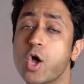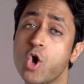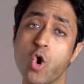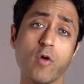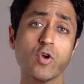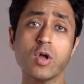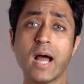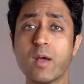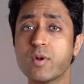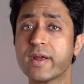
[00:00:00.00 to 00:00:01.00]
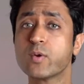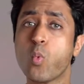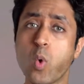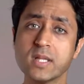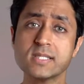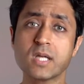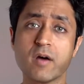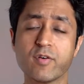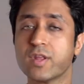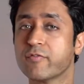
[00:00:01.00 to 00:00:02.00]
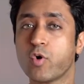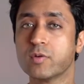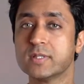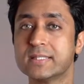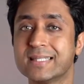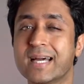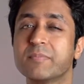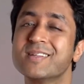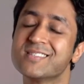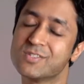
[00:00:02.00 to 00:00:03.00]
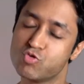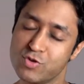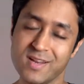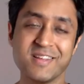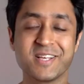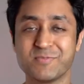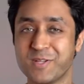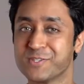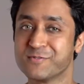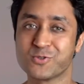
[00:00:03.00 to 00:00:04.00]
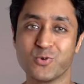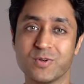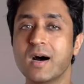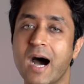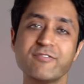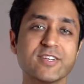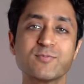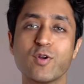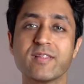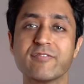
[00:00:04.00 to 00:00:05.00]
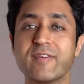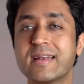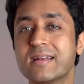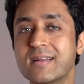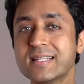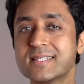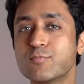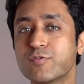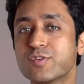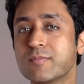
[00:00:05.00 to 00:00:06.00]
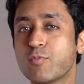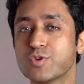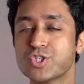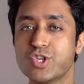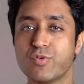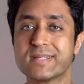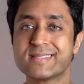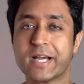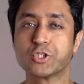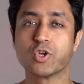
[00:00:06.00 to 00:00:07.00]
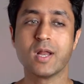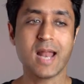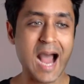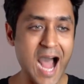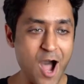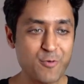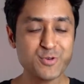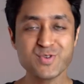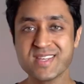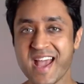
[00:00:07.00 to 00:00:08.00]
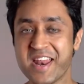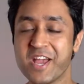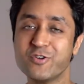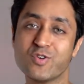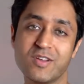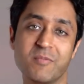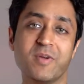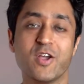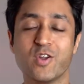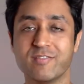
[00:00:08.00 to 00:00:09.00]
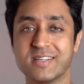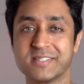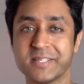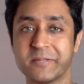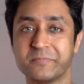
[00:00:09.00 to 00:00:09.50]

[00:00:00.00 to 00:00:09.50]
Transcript: Overall, I will rate 1 star for the affordability. That means it's really an expensive school. After exploring the fit, let's move to the most curious section on how to get into Columbia University.